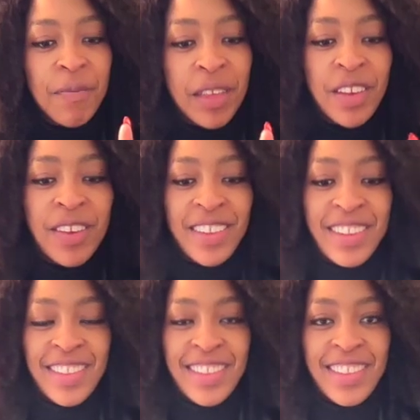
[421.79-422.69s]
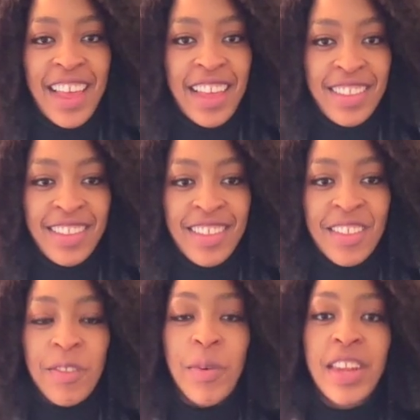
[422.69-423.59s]
because I
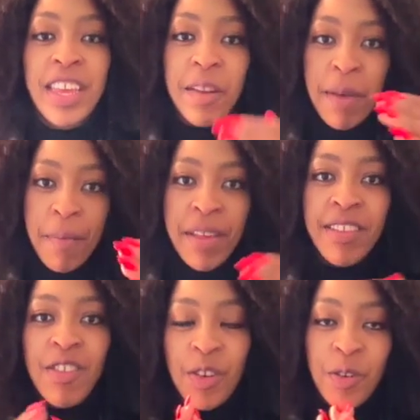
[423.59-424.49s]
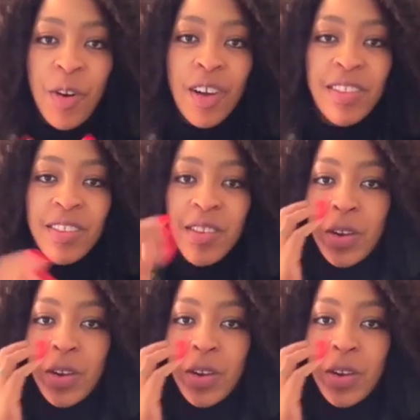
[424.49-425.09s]
just want to get my message across,